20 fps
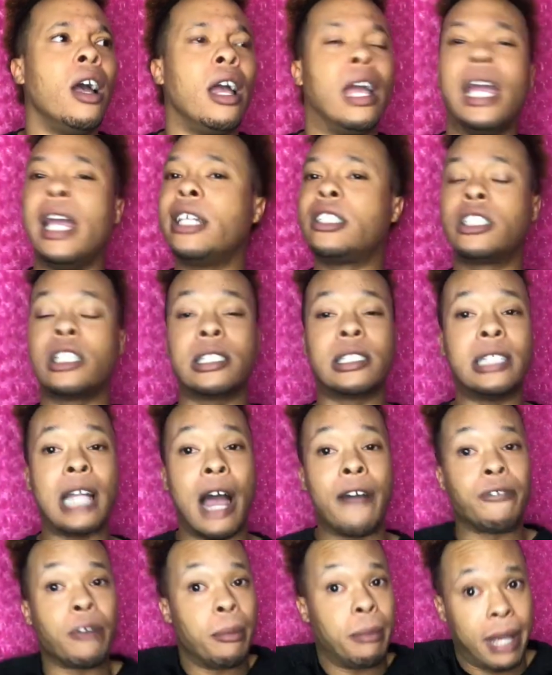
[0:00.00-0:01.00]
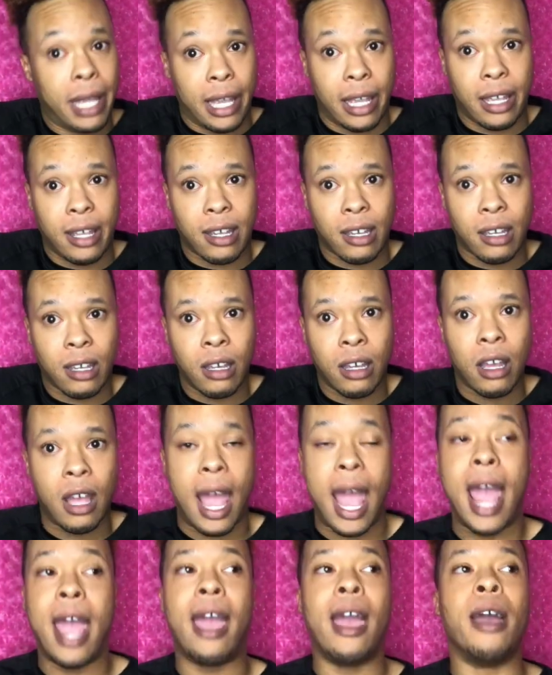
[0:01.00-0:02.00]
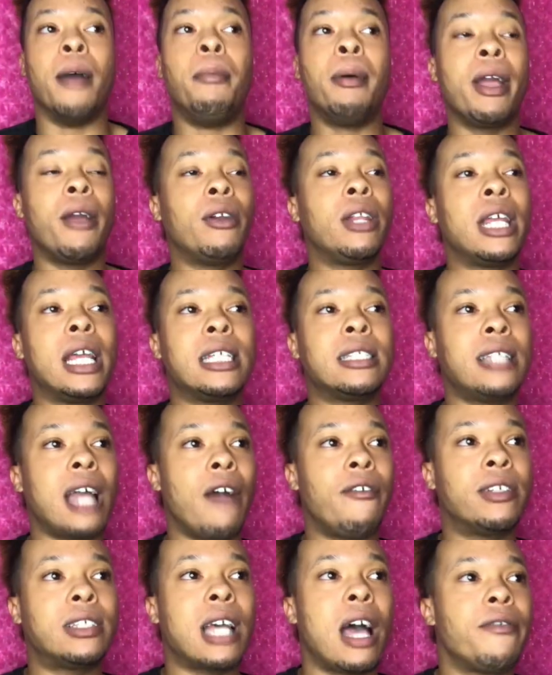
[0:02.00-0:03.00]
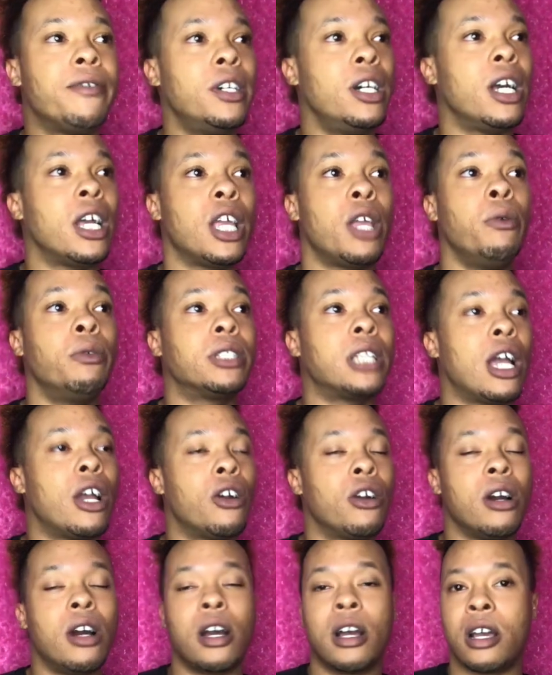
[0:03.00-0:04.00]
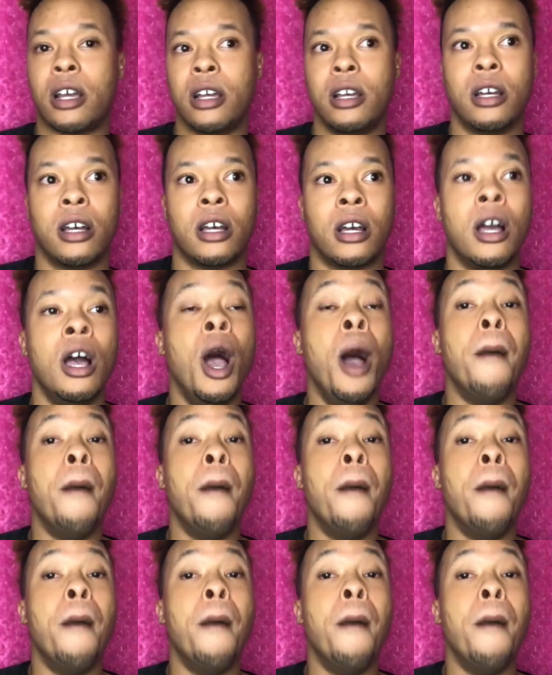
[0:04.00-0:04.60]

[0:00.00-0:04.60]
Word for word: It's just not for me. And apparently it's not for Tavon. He was like, girl, uh-uh.